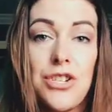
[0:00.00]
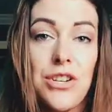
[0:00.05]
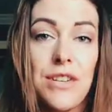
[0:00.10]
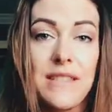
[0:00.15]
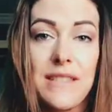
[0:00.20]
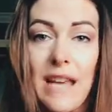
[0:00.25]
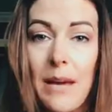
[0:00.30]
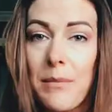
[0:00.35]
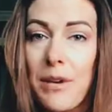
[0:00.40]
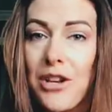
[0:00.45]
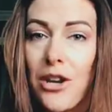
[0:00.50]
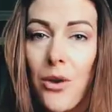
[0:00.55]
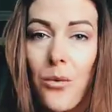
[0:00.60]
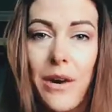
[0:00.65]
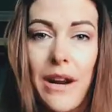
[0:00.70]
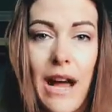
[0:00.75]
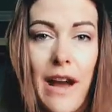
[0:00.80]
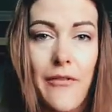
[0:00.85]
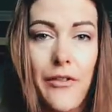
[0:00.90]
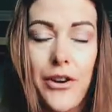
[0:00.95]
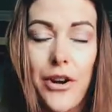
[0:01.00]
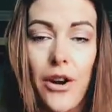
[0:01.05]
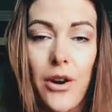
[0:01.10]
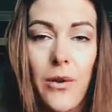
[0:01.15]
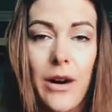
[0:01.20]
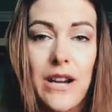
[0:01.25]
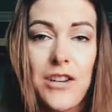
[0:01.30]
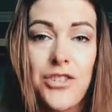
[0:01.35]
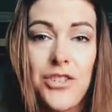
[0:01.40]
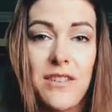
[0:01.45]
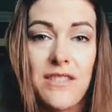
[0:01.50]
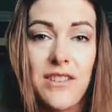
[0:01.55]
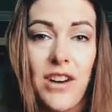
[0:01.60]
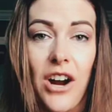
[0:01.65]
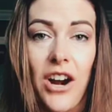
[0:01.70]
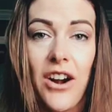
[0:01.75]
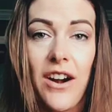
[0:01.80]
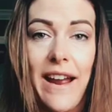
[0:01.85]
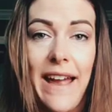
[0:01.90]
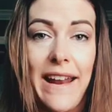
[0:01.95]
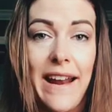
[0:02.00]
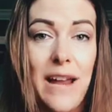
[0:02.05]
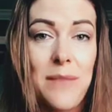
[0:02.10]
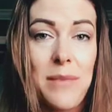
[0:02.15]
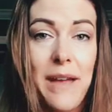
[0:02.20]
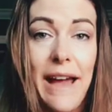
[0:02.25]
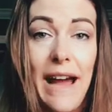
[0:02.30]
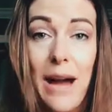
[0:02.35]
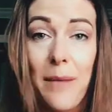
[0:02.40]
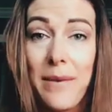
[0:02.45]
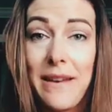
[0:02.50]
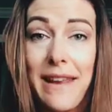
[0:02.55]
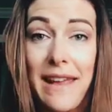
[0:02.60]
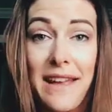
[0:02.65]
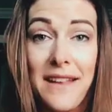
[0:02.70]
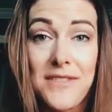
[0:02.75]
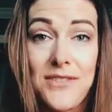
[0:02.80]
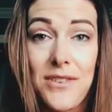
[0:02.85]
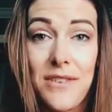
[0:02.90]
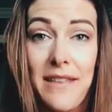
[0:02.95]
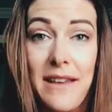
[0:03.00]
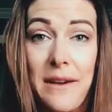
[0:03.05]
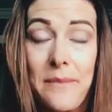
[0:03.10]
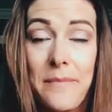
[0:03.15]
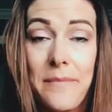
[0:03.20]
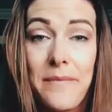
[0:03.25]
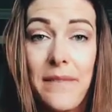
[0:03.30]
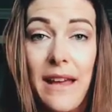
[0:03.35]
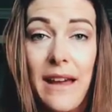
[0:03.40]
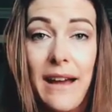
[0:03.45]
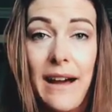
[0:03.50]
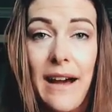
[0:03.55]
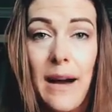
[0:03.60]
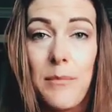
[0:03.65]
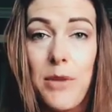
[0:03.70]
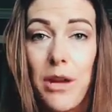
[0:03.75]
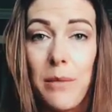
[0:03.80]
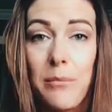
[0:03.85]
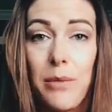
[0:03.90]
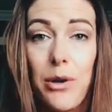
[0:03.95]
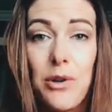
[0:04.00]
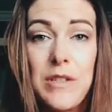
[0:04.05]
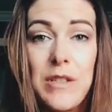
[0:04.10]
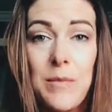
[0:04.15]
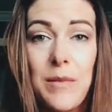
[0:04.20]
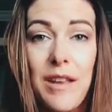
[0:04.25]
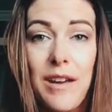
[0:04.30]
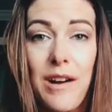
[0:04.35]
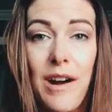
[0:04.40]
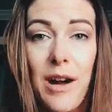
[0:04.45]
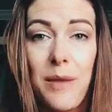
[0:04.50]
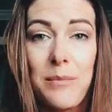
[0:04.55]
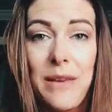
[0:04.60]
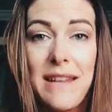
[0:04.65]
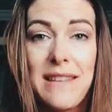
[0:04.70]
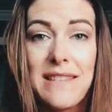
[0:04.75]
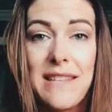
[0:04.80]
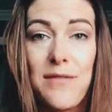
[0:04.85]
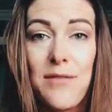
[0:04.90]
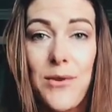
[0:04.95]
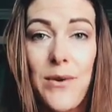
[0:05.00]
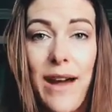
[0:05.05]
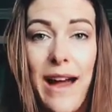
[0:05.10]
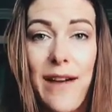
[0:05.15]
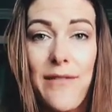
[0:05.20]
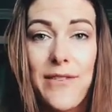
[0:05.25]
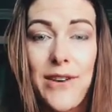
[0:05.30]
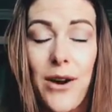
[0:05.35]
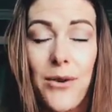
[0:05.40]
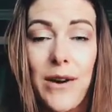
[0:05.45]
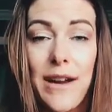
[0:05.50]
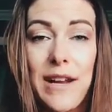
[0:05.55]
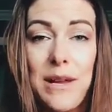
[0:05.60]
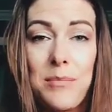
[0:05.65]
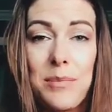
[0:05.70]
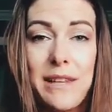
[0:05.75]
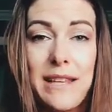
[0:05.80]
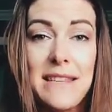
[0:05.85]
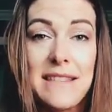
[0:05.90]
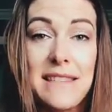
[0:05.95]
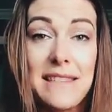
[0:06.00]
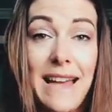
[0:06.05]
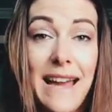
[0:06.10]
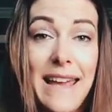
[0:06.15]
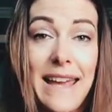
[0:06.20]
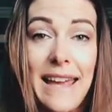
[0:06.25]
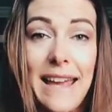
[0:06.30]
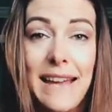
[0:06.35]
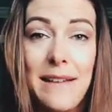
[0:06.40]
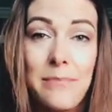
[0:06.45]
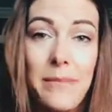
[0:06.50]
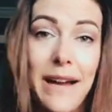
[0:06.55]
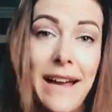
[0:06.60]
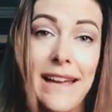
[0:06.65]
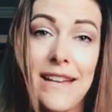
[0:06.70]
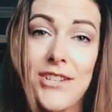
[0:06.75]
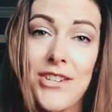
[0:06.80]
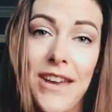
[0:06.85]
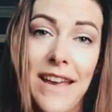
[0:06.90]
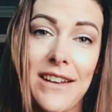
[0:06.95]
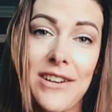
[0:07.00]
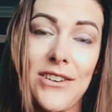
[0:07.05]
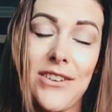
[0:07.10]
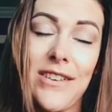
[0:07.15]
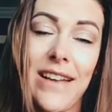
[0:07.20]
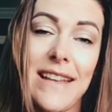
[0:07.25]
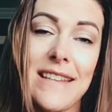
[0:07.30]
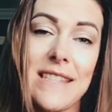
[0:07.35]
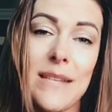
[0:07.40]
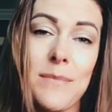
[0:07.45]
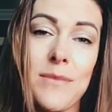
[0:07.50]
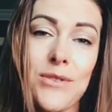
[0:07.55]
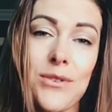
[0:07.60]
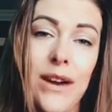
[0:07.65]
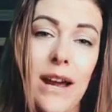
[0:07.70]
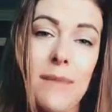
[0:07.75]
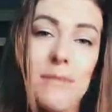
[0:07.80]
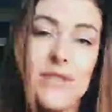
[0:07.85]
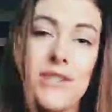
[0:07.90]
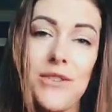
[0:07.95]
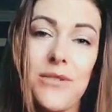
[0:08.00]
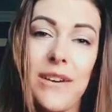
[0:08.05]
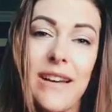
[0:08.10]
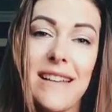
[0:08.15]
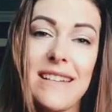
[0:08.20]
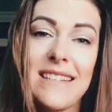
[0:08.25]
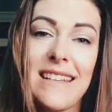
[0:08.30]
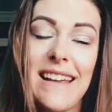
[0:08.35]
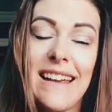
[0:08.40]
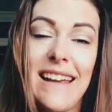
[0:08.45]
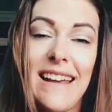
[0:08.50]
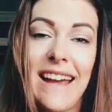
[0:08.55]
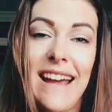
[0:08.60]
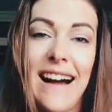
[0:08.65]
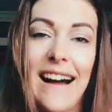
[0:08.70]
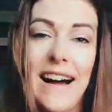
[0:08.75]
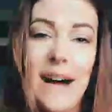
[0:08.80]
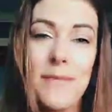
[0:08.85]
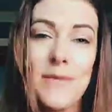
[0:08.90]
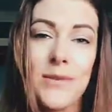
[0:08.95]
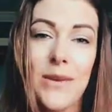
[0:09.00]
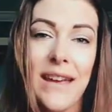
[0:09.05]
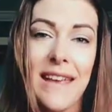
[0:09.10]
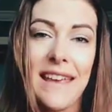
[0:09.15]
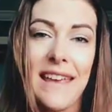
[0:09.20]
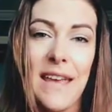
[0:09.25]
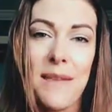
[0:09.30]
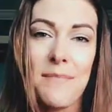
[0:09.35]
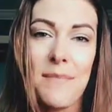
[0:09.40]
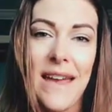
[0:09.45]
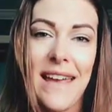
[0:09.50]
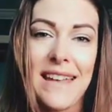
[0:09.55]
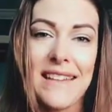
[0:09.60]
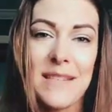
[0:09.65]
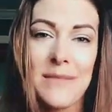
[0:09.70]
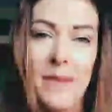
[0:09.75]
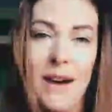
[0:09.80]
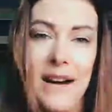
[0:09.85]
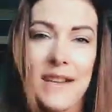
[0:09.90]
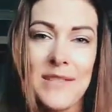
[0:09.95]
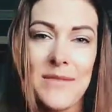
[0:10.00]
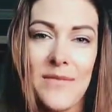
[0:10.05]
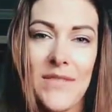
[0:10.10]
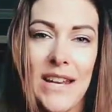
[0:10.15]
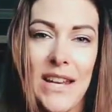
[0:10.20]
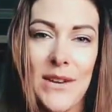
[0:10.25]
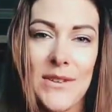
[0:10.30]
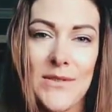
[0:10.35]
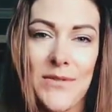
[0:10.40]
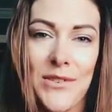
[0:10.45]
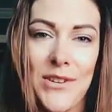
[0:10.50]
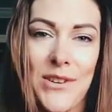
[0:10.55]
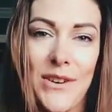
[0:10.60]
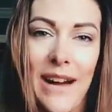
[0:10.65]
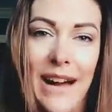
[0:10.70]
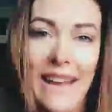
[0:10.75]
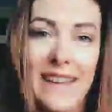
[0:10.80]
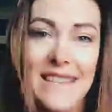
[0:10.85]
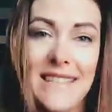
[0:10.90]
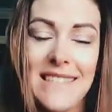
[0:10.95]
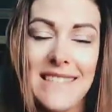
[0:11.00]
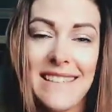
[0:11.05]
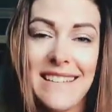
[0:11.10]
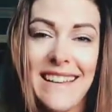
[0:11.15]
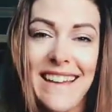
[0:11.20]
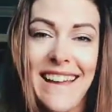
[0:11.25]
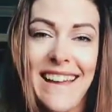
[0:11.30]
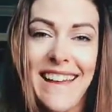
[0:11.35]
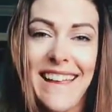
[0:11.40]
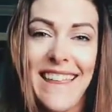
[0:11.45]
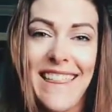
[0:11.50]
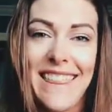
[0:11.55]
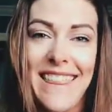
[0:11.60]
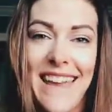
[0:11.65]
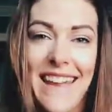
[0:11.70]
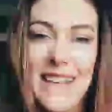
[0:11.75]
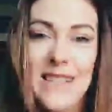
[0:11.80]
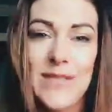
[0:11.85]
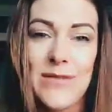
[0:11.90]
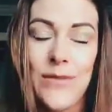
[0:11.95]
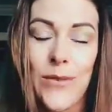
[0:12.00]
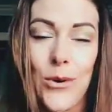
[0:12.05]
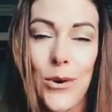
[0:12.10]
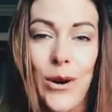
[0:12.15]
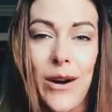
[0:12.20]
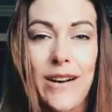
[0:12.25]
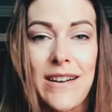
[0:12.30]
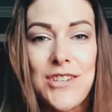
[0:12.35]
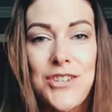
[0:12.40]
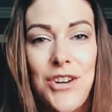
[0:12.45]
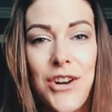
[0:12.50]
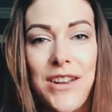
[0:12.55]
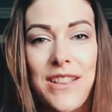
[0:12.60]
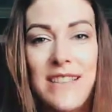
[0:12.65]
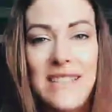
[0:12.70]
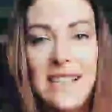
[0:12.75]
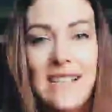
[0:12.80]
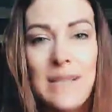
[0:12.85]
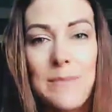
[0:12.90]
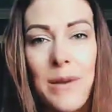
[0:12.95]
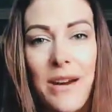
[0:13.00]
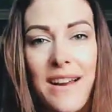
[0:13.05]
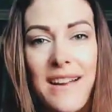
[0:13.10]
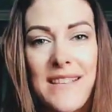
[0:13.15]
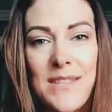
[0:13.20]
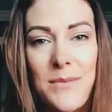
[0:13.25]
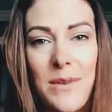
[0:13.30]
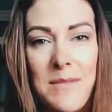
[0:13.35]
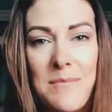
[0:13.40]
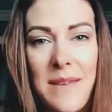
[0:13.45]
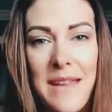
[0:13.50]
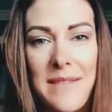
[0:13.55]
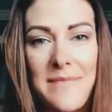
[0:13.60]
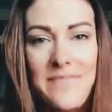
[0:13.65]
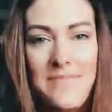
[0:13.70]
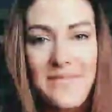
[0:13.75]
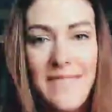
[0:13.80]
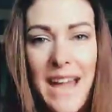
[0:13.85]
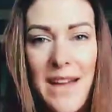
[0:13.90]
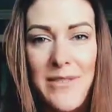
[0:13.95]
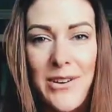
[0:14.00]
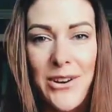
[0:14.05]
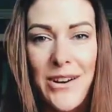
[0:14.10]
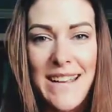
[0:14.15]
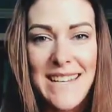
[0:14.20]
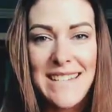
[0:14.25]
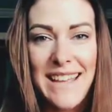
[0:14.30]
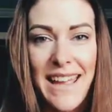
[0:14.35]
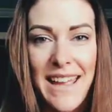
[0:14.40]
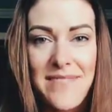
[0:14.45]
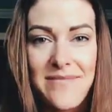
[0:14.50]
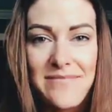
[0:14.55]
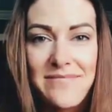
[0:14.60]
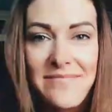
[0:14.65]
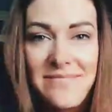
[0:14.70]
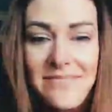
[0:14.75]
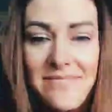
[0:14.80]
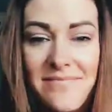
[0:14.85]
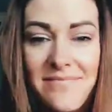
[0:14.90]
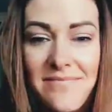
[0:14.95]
just let me know whatever your questions are and I'd be happy to answer them. Um, you can post them in the comments. If you haven't already, please like my channel and subscribe to it um, so I can keep making some awesome videos for you guys. Thanks for sharing this experience with me. Have a great day.